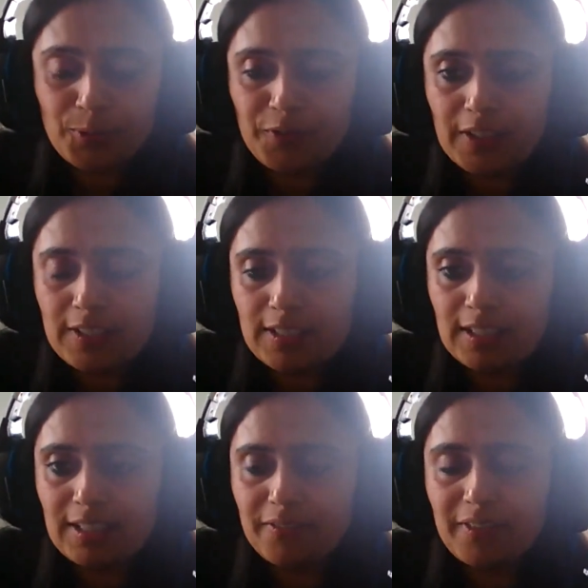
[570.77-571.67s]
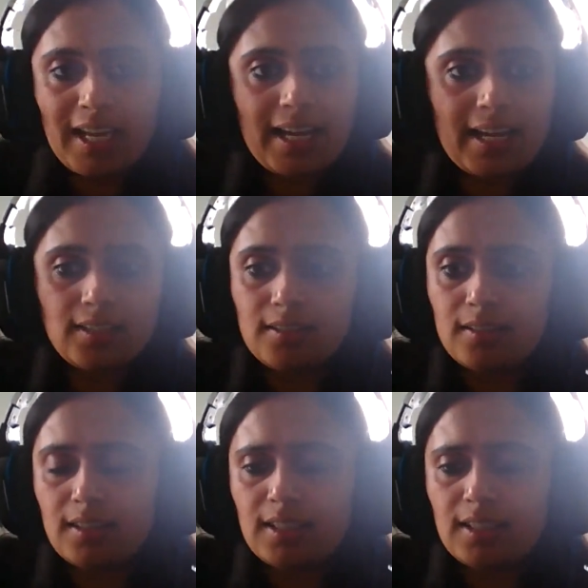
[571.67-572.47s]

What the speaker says: Obviously, we had